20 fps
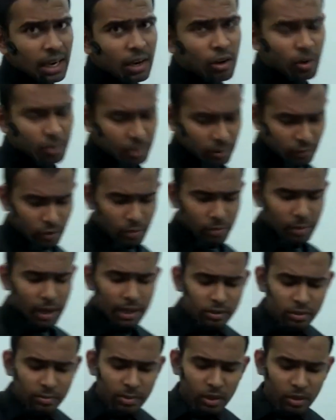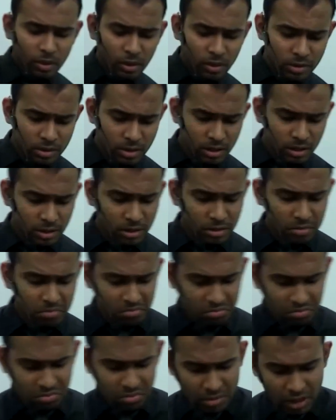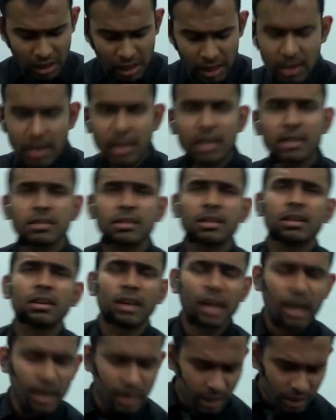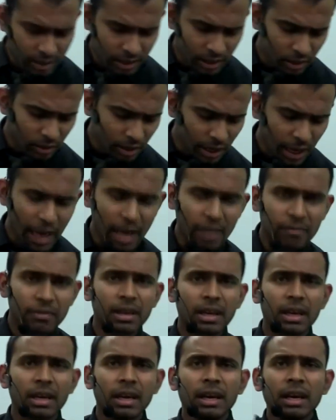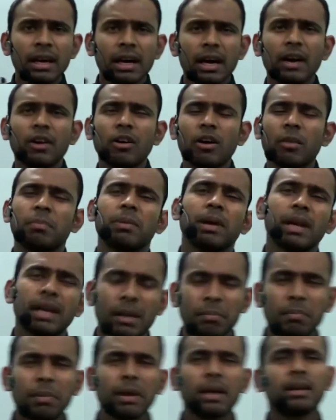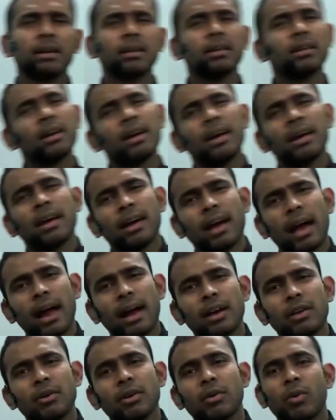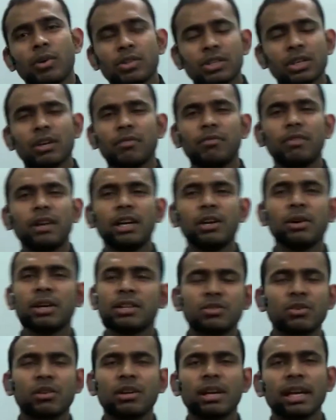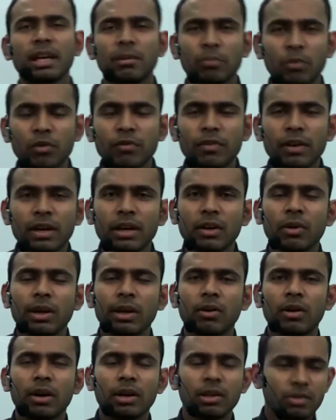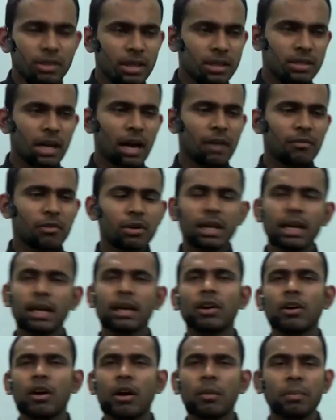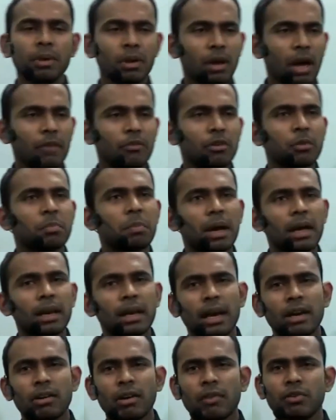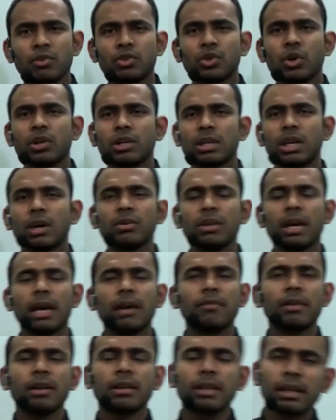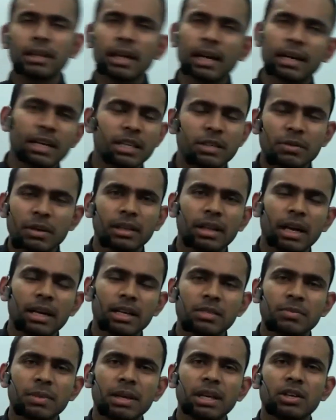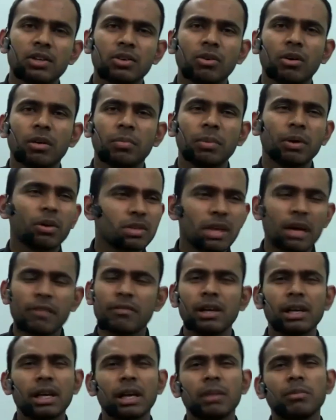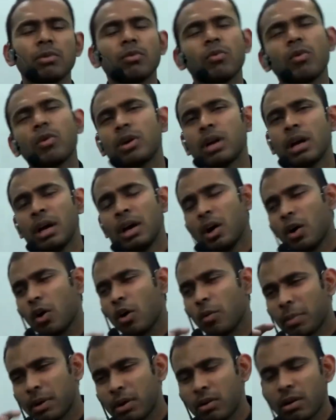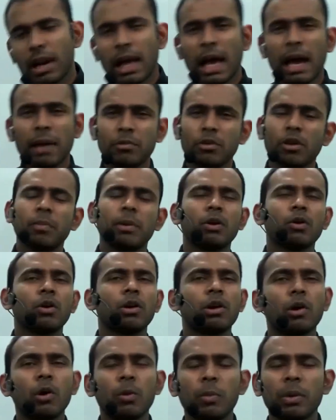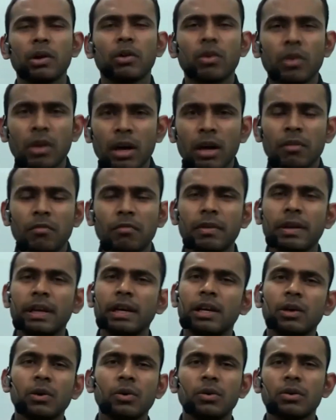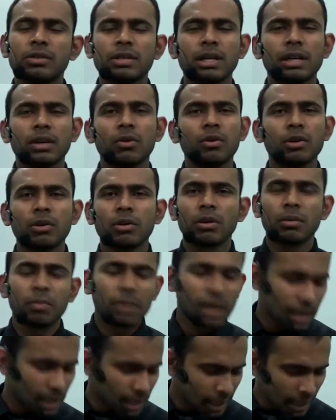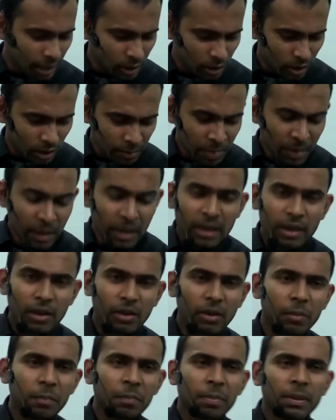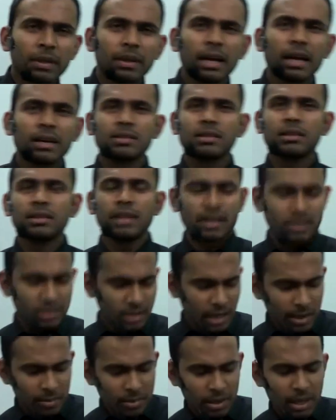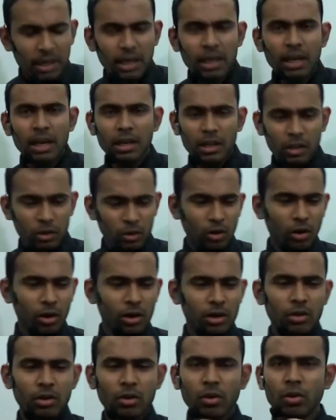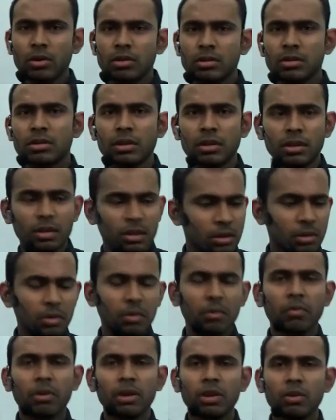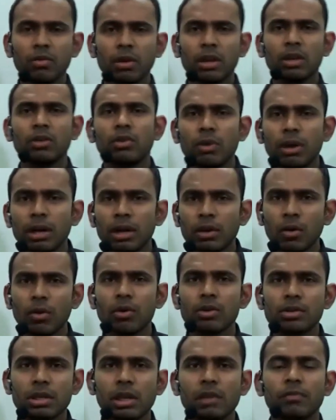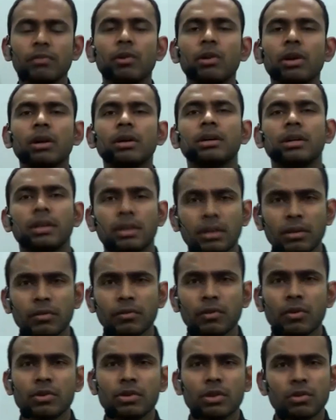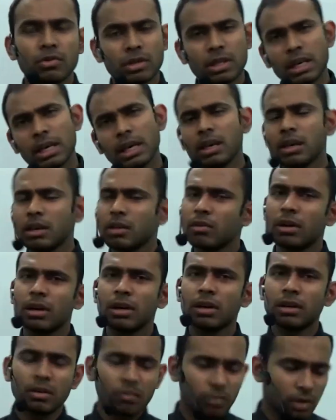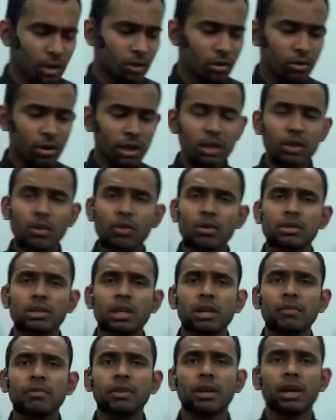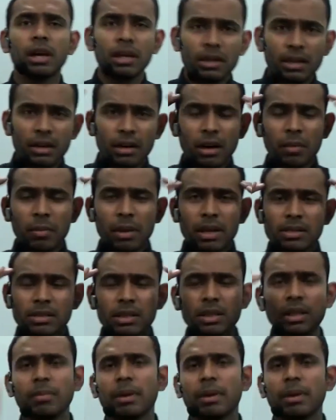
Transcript: a copy for maths, because unless and until you are having a copy and a pen and you are watching a video, it's not like a movie going on. You just have to take a copy, you have to pen, and you have to jot down everything that is being taught, because every time you won't open your laptop and won't open your videos and go to your mail and all. That's time taking. You got your notes. When you do it yourself, you learn. Of course, you see, you learn. When you do it yourself, it remains in the